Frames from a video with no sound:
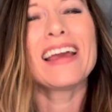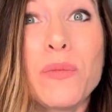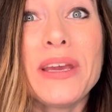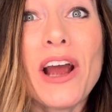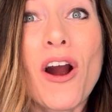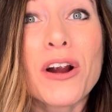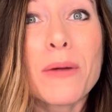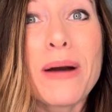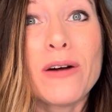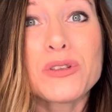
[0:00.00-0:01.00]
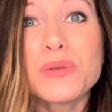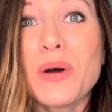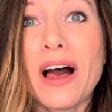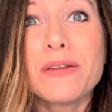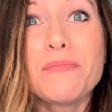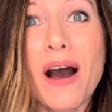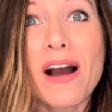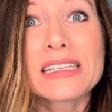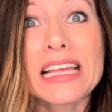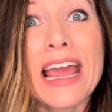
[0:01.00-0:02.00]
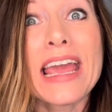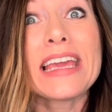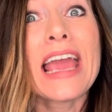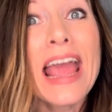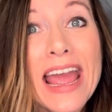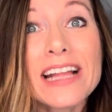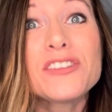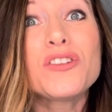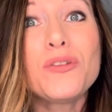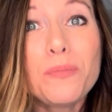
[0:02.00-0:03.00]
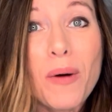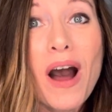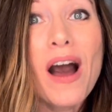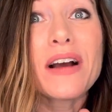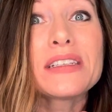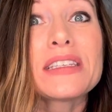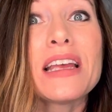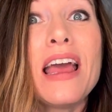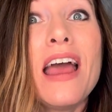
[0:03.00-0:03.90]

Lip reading: We are about to unbox a candle box